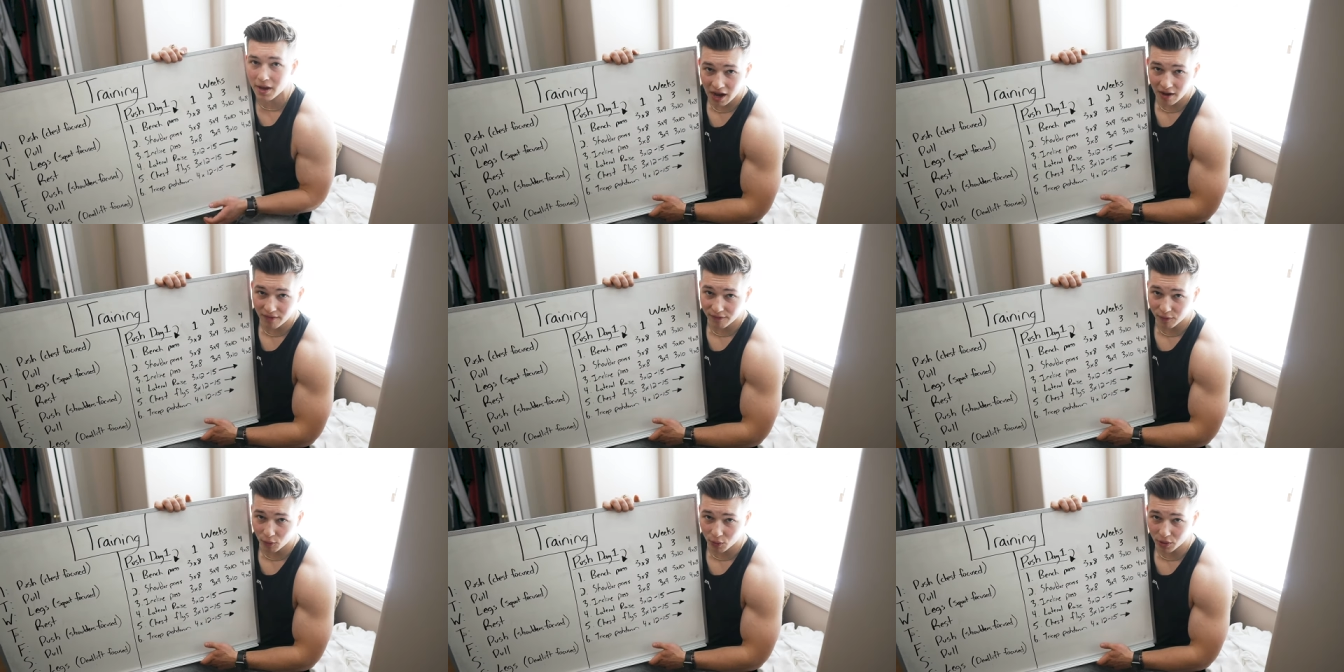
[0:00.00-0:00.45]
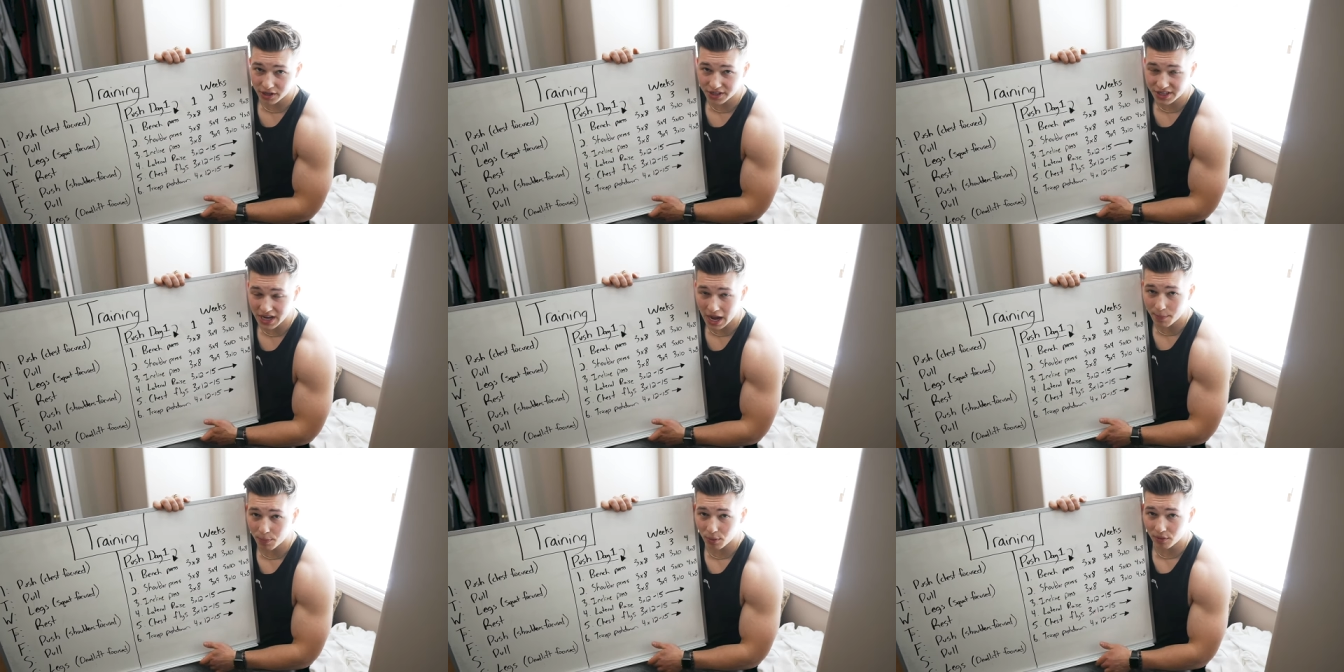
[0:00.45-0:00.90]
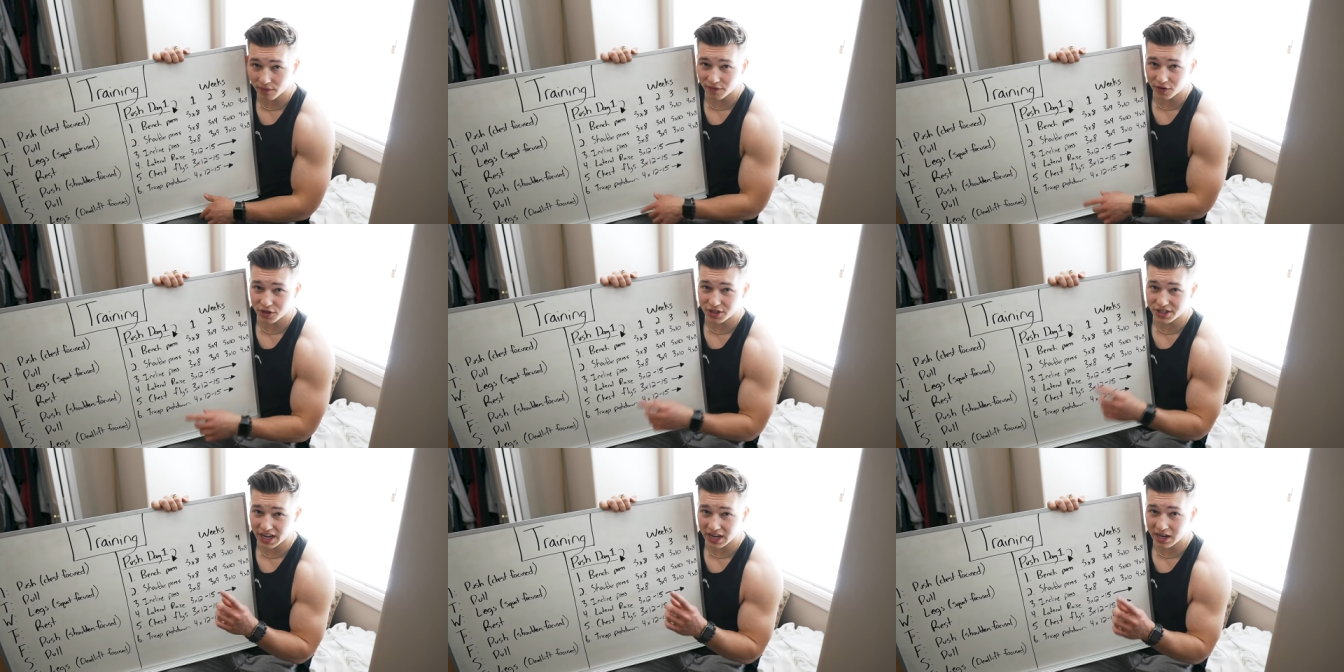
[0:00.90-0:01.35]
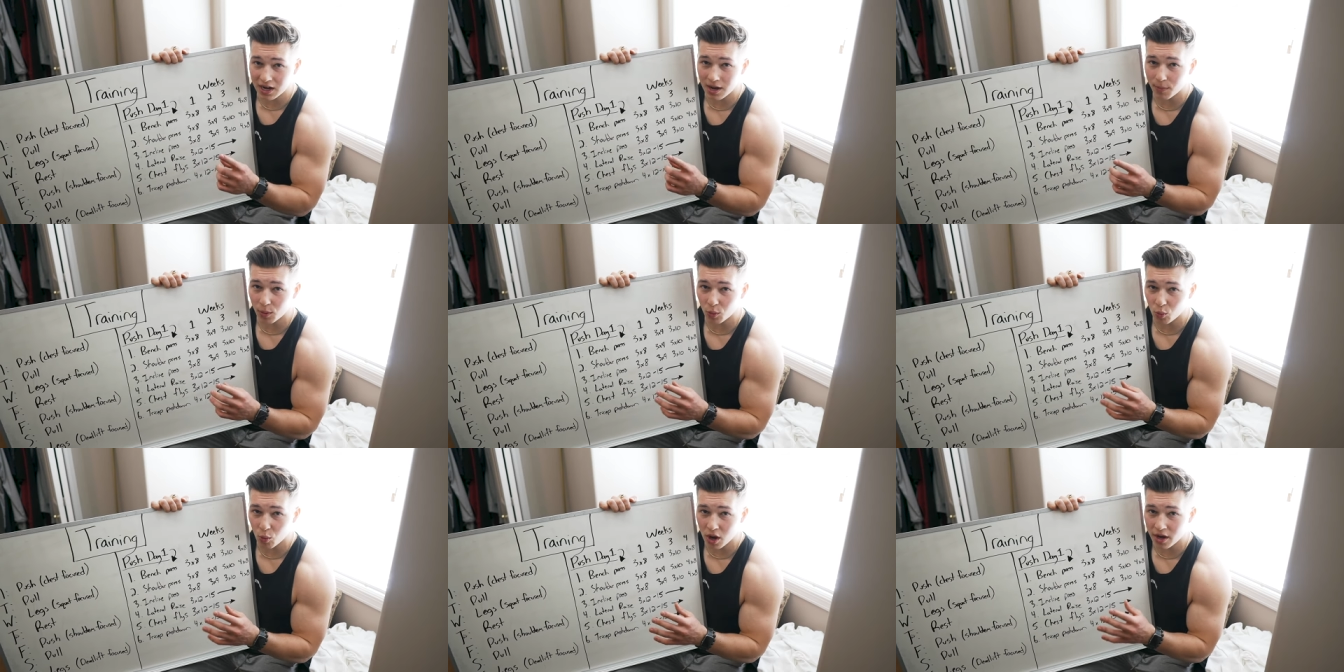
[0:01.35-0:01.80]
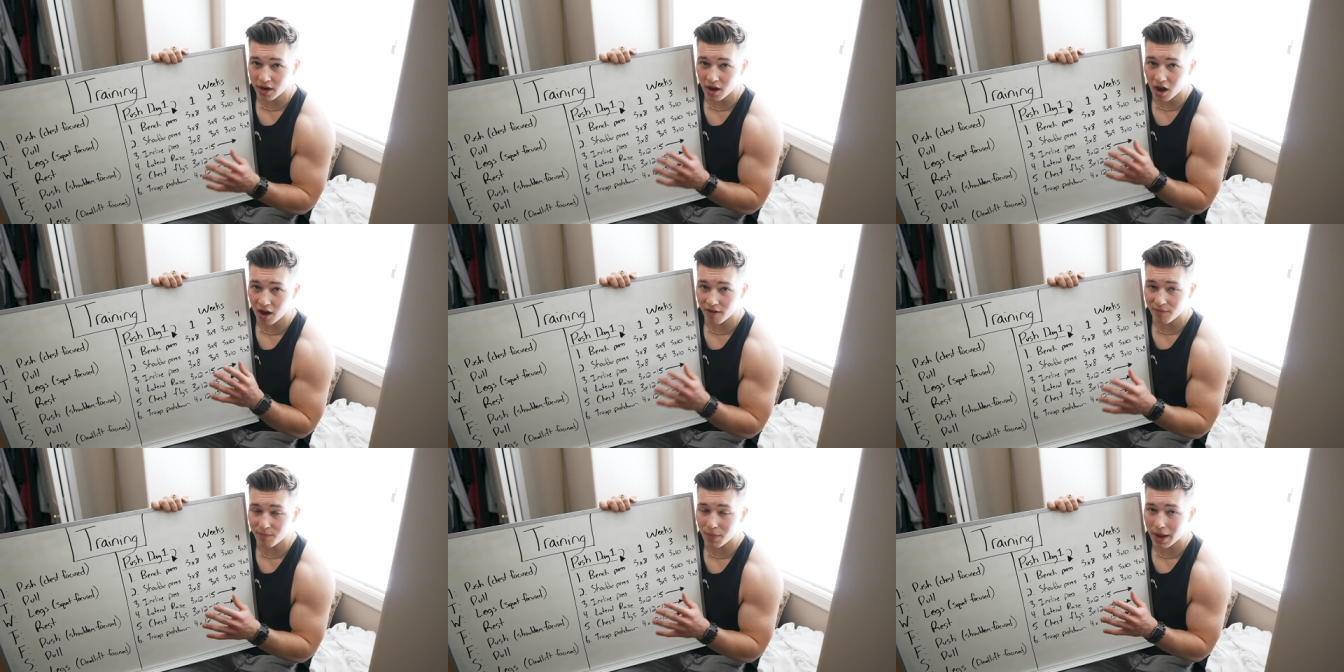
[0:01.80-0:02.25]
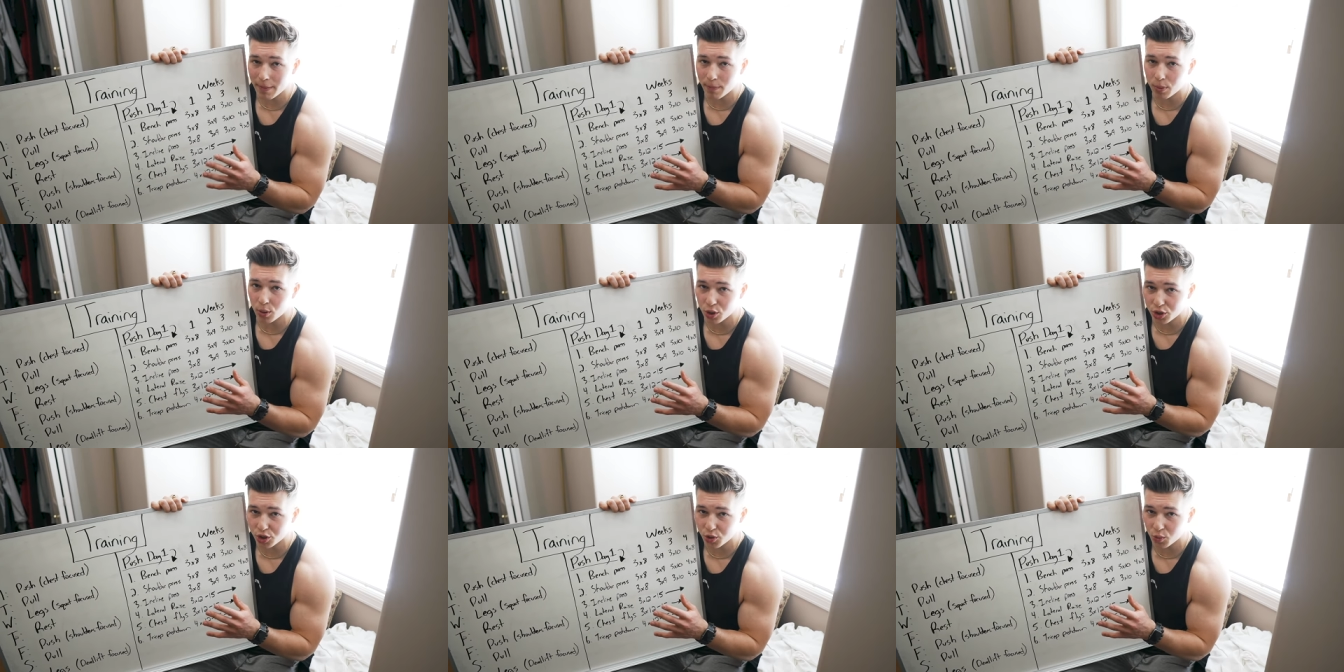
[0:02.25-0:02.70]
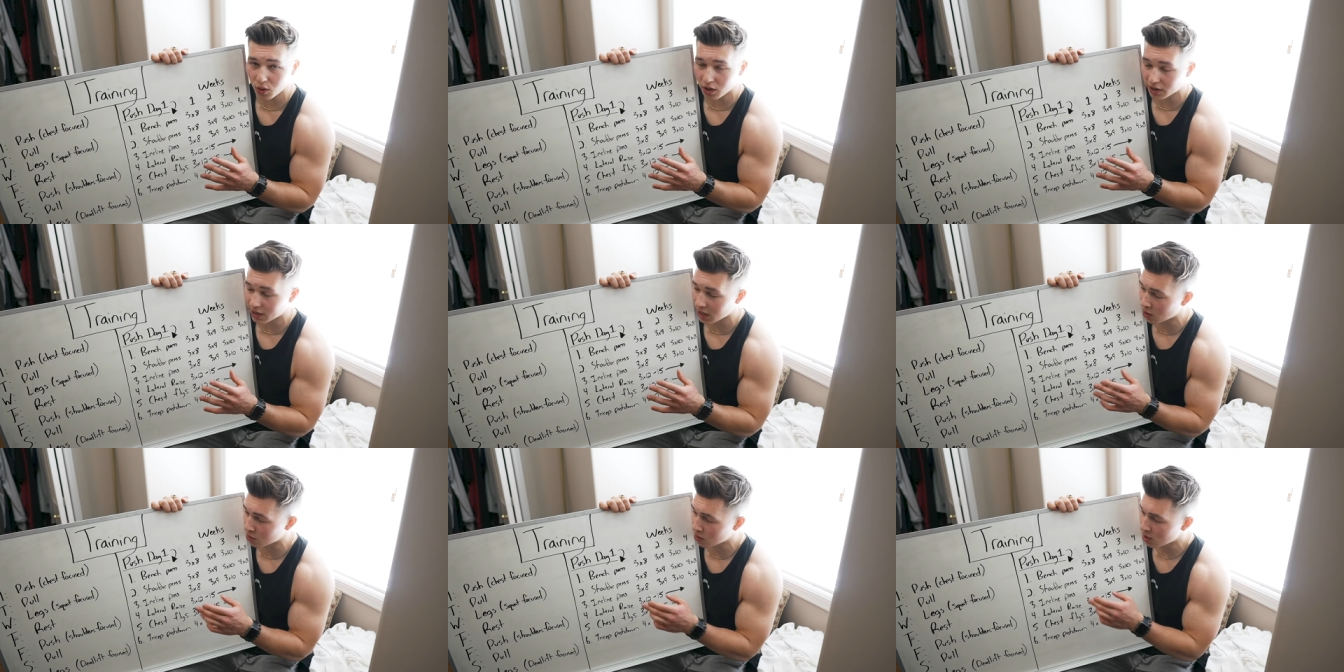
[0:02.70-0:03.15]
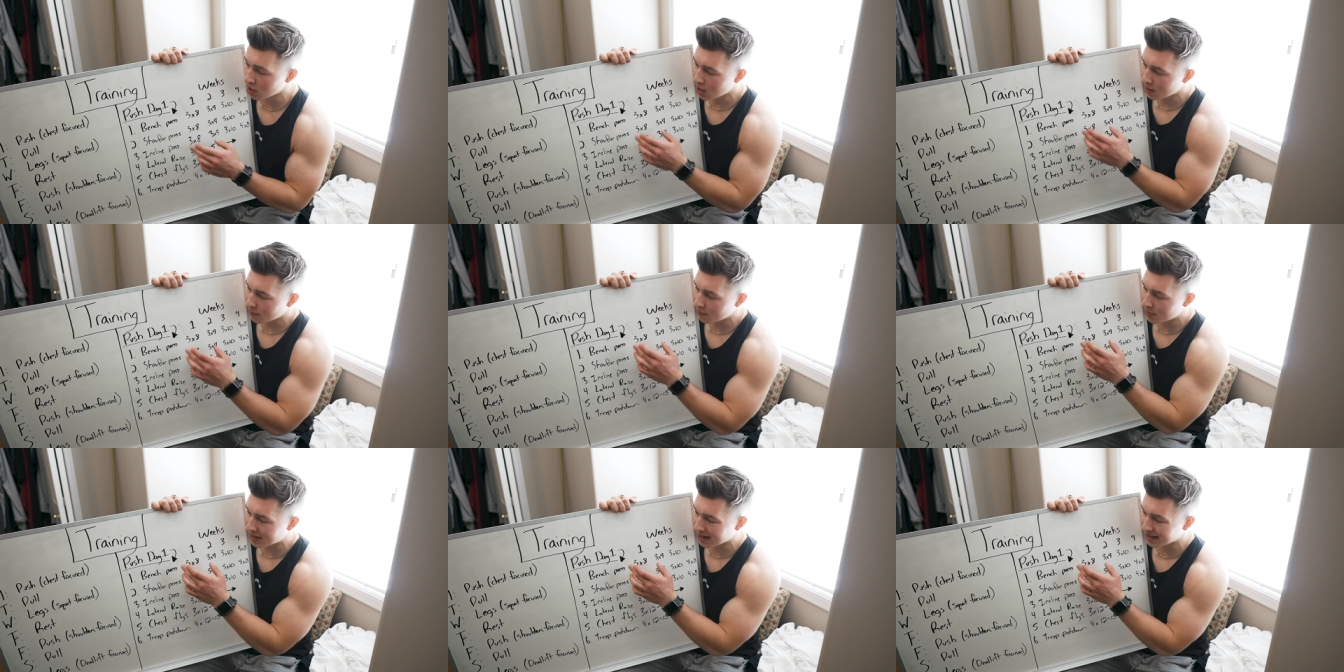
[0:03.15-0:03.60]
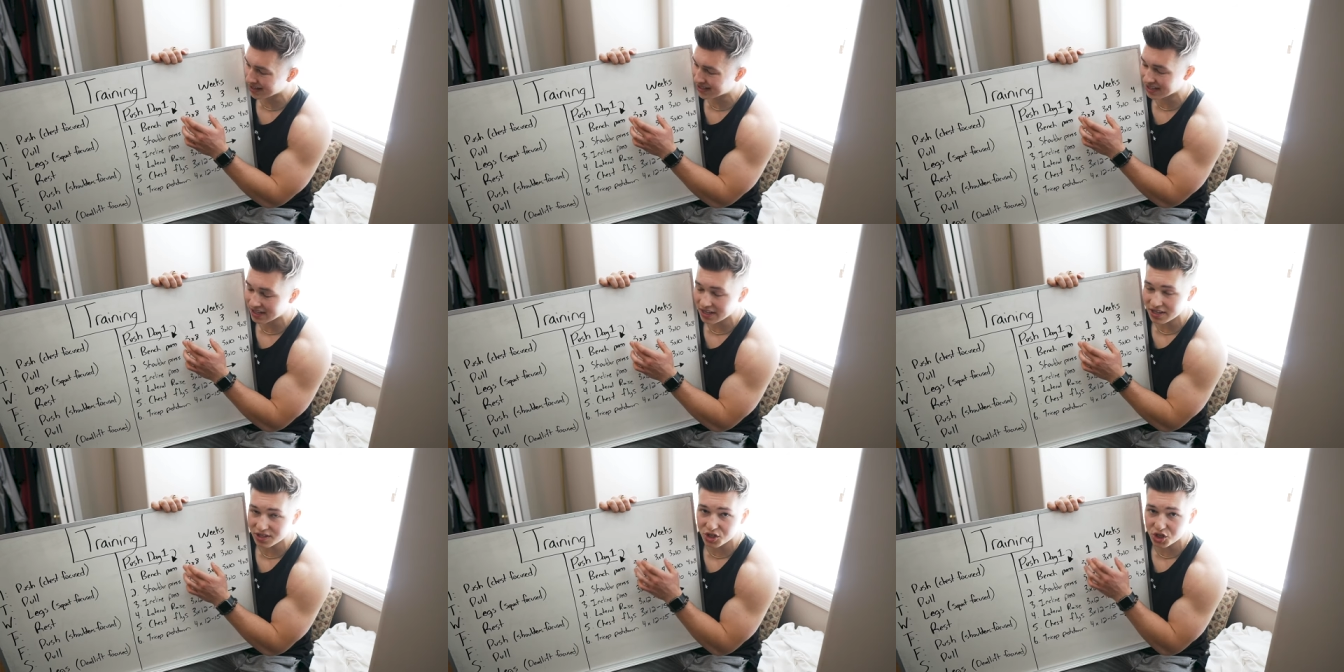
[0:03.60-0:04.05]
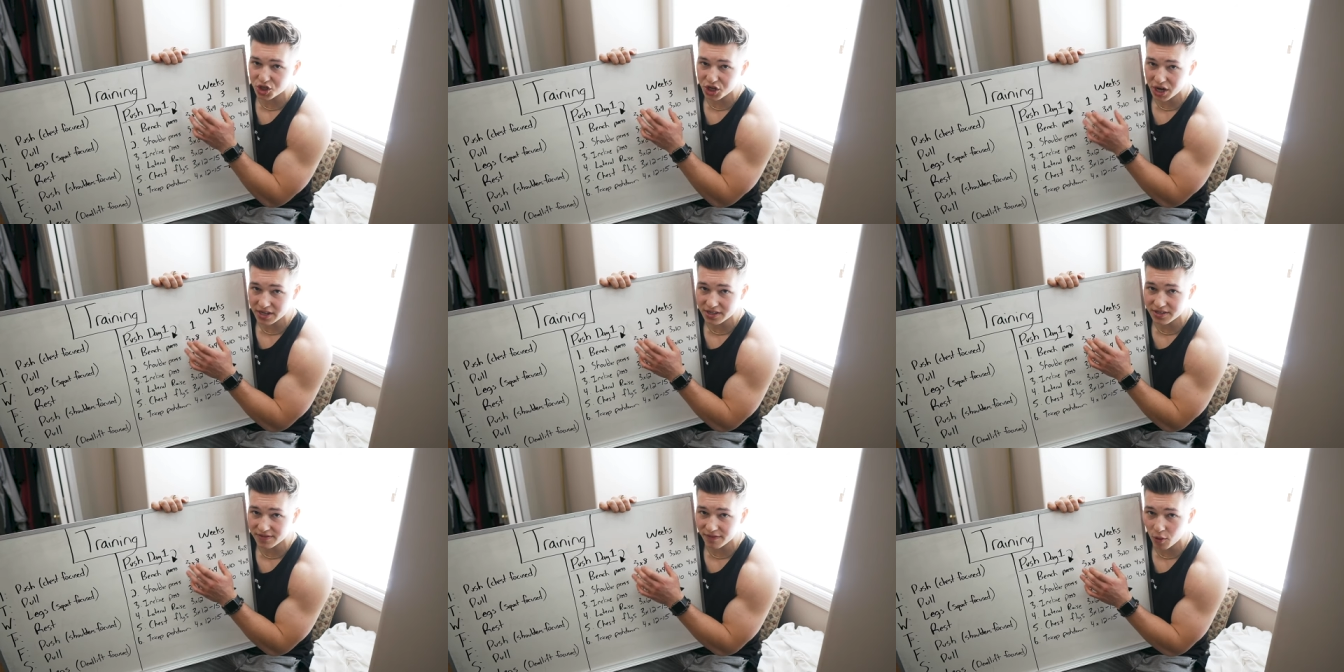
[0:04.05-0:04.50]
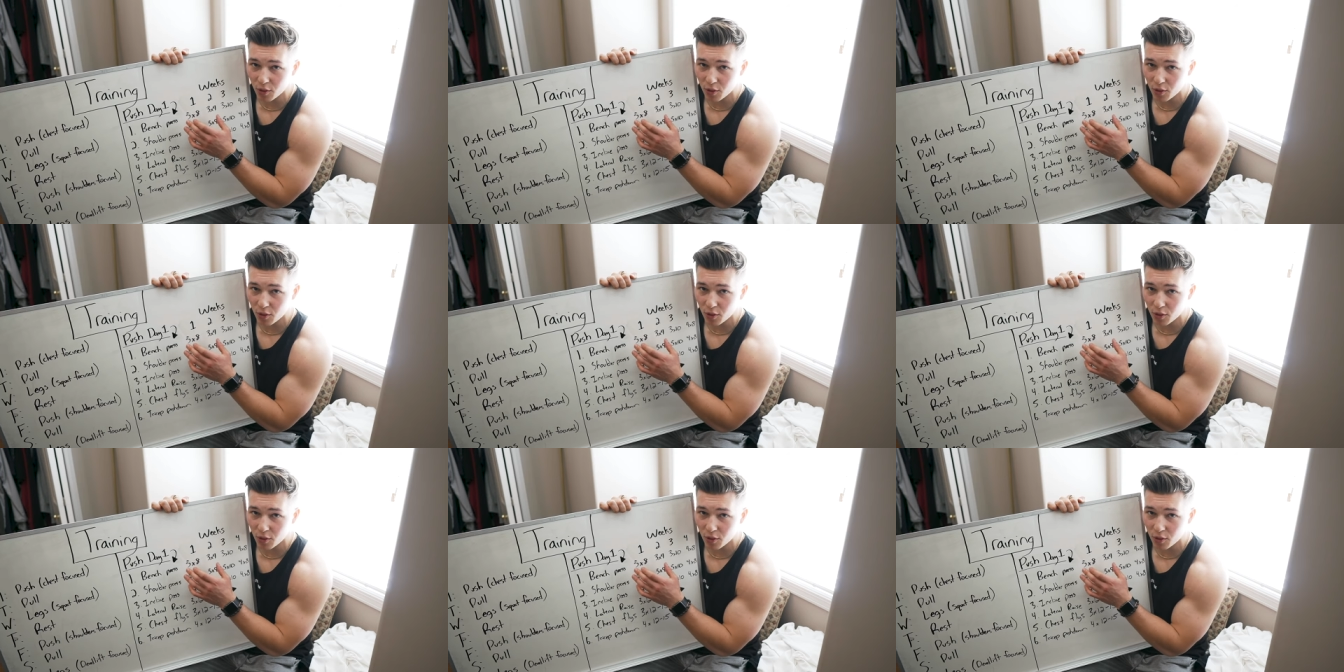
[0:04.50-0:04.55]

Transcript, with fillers: Now, for an example, for day number one of my push workout, because it is chest